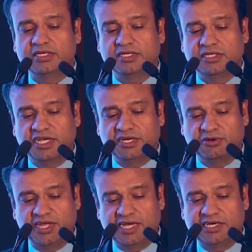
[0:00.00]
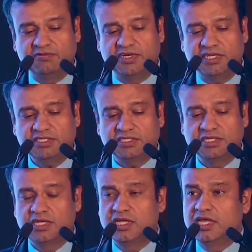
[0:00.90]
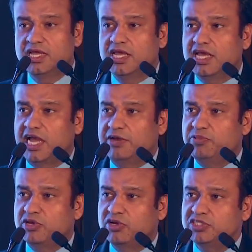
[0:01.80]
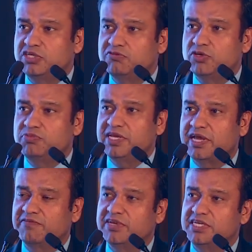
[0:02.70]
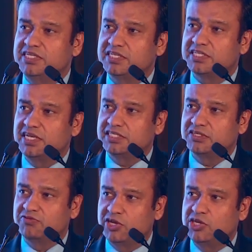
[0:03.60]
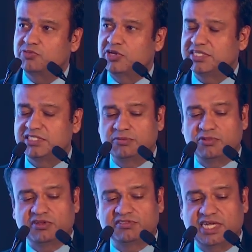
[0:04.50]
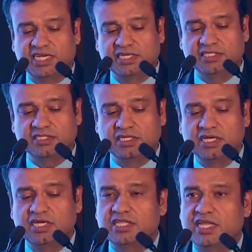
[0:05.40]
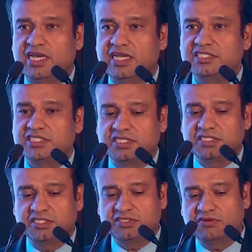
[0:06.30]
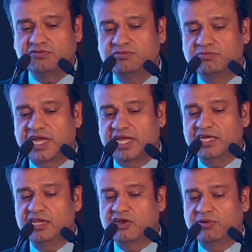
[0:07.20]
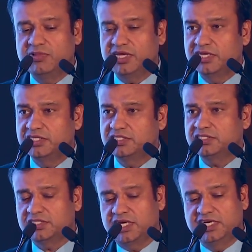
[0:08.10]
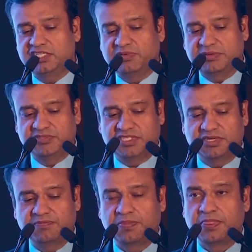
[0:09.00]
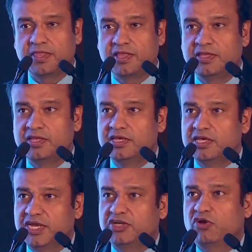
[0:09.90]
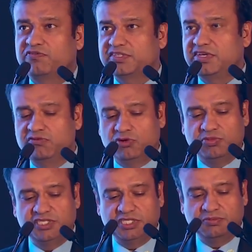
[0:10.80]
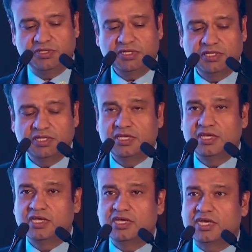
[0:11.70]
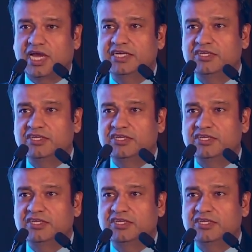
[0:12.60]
day-to-day activities. And because you would be having either the lesser volume or less number of cycles, there are less chances of mechanical complications and dyspepsia. It obviously would be cheaper, and it